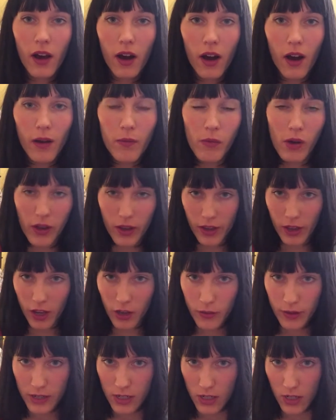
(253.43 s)
I might go
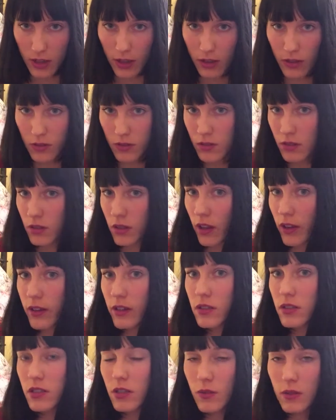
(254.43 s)
into those like
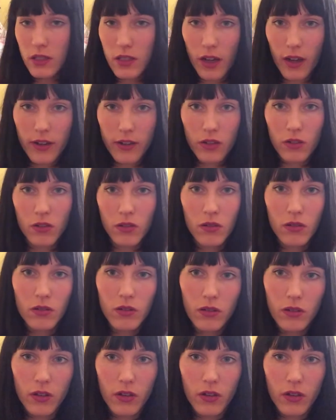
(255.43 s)
suicidal